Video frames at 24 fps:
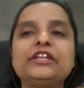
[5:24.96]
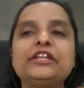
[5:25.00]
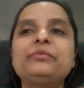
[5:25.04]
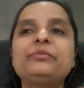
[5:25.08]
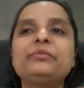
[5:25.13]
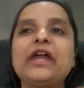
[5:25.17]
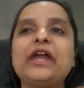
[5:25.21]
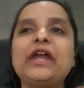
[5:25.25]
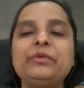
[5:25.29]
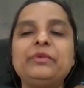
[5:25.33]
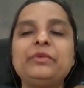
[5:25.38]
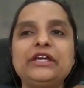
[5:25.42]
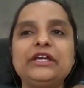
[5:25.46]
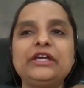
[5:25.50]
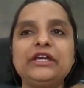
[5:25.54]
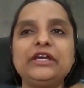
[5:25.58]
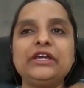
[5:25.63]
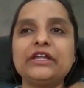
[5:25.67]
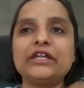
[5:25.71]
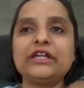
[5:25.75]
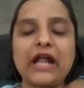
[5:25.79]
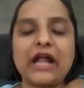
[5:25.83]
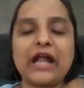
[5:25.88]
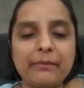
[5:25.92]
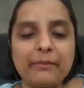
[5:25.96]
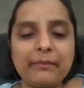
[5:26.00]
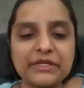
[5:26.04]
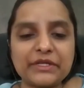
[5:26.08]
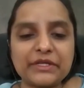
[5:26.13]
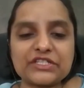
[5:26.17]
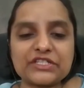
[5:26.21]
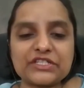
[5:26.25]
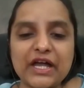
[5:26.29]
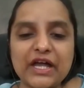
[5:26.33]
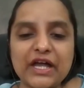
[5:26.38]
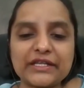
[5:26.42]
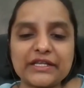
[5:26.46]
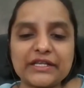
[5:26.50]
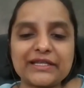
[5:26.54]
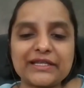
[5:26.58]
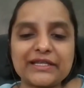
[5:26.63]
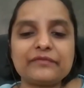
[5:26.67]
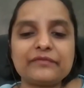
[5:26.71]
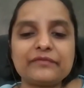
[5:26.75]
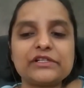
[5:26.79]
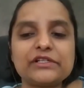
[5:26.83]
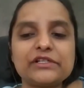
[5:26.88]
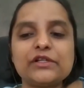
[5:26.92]
It may be in Gram Panchayat
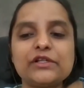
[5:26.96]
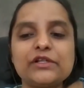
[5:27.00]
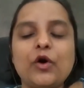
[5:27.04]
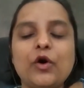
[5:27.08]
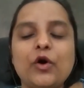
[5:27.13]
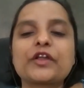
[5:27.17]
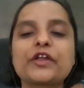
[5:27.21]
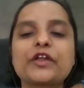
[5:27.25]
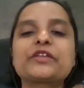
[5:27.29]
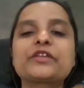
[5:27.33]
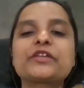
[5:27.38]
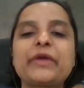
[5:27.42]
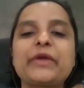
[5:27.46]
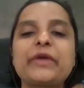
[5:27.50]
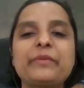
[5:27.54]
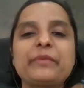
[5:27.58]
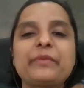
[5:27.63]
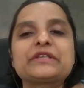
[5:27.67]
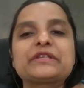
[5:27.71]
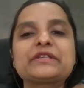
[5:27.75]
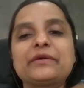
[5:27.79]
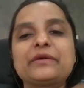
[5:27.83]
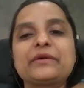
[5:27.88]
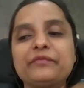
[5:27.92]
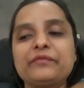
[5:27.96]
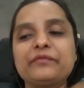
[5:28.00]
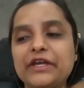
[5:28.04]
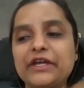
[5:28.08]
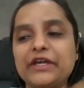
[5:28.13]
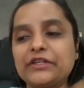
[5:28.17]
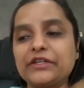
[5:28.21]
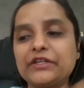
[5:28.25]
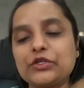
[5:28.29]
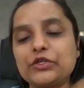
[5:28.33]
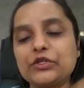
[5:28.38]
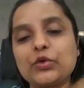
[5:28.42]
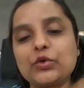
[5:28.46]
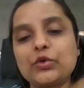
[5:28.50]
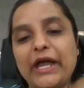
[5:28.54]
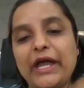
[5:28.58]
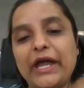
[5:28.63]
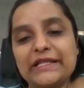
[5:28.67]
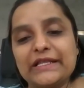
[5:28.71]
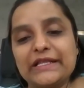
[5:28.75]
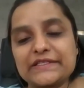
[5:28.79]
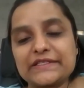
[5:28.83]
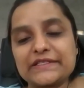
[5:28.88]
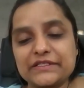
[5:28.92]
level, or it may be somewhere, you know,
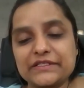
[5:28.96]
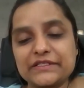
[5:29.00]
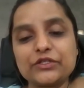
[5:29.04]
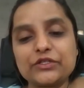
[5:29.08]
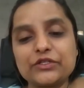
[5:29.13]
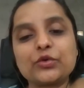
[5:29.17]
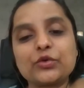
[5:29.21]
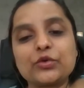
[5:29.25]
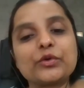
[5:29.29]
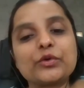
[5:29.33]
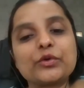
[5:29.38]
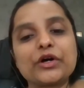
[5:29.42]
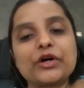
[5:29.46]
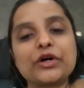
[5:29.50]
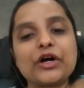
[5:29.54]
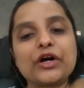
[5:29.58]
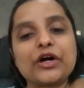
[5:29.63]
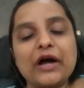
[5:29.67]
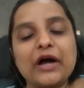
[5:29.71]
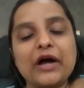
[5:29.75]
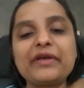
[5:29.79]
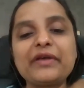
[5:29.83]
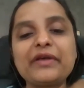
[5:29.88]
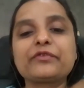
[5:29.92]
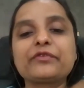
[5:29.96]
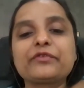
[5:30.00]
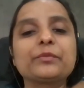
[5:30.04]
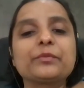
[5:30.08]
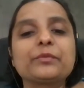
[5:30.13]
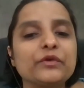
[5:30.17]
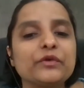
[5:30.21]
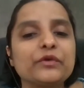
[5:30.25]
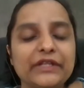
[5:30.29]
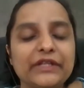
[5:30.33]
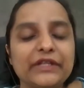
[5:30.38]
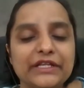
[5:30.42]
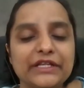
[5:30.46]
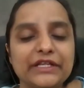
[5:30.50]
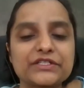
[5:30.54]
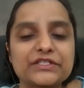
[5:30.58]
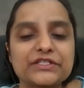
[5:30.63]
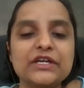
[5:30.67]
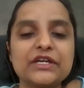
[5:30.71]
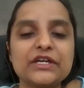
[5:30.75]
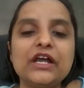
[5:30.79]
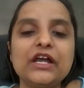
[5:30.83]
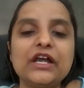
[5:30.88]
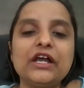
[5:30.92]
else, you know, away from the
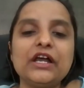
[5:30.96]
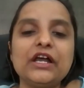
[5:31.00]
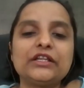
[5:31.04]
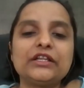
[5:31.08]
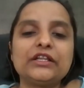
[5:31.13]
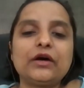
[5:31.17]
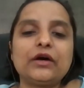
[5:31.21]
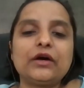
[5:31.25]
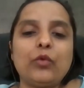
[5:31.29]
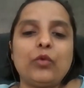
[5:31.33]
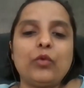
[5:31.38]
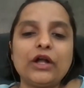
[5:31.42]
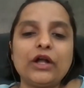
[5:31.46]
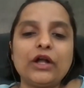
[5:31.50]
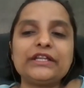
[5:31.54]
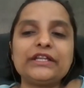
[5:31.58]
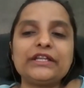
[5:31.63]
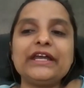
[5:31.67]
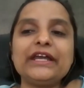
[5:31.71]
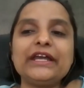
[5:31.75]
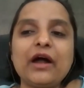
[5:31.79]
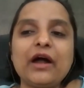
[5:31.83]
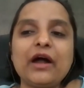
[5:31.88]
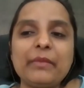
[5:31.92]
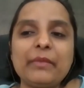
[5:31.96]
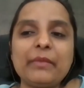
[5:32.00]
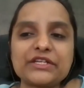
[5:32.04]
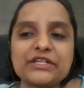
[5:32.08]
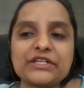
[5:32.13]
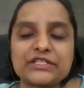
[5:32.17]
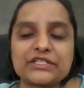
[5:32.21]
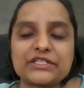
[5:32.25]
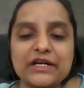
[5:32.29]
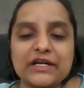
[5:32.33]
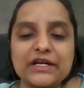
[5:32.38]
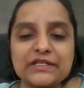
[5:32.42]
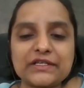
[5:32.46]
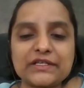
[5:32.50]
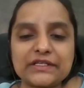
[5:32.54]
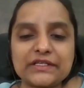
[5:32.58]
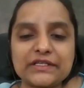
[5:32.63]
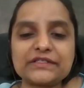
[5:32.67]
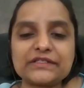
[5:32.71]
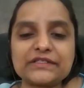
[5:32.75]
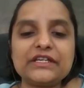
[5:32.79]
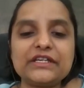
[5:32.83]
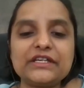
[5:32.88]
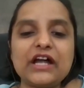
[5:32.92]
village. Now what GigaMesh does
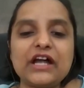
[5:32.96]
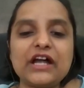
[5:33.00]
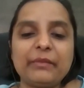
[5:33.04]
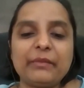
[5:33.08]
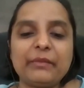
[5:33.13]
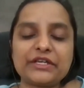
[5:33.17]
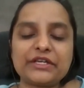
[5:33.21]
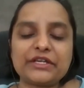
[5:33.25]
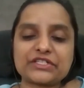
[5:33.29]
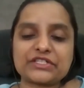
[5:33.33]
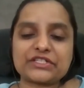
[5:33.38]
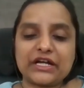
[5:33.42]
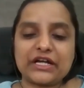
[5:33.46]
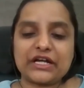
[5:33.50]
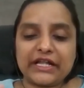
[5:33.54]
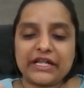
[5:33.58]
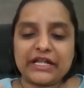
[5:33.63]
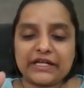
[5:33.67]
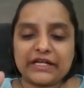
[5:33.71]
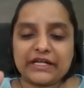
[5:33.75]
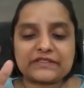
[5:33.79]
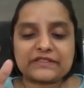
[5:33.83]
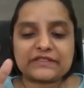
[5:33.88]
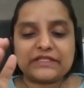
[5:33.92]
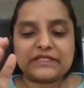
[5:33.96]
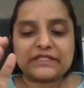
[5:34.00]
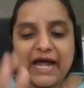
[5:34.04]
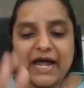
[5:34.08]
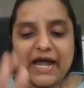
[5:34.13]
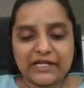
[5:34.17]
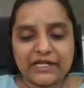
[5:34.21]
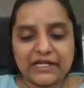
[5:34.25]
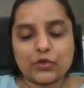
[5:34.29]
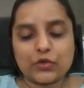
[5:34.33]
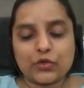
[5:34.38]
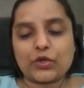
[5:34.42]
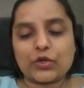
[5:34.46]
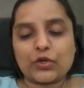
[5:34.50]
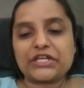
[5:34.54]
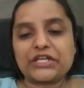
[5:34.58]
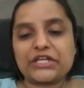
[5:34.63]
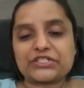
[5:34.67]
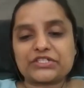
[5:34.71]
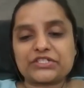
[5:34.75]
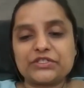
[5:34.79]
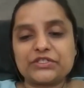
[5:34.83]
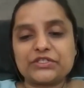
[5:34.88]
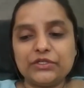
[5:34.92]
is GigaMesh connects that
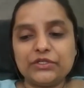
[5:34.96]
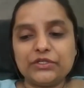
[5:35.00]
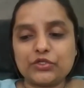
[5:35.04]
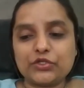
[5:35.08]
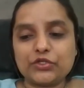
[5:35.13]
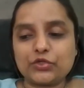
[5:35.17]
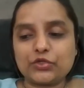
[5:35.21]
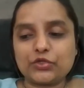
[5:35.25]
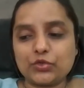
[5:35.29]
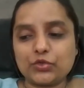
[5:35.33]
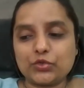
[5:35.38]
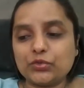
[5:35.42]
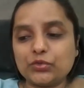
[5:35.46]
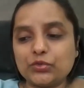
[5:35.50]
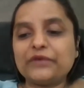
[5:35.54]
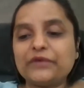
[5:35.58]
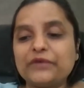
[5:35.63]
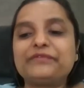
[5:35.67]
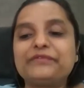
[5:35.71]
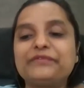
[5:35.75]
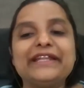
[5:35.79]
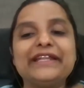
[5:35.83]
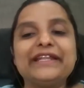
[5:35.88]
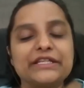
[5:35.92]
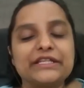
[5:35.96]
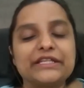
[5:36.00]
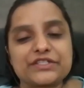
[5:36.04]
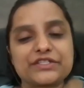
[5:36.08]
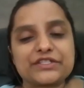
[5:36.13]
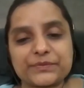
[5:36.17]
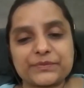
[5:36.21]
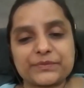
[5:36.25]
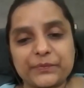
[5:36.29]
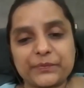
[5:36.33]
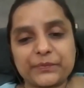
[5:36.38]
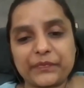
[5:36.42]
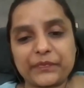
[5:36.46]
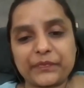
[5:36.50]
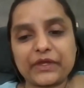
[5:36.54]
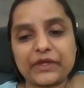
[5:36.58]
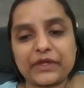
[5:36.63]
location to the village.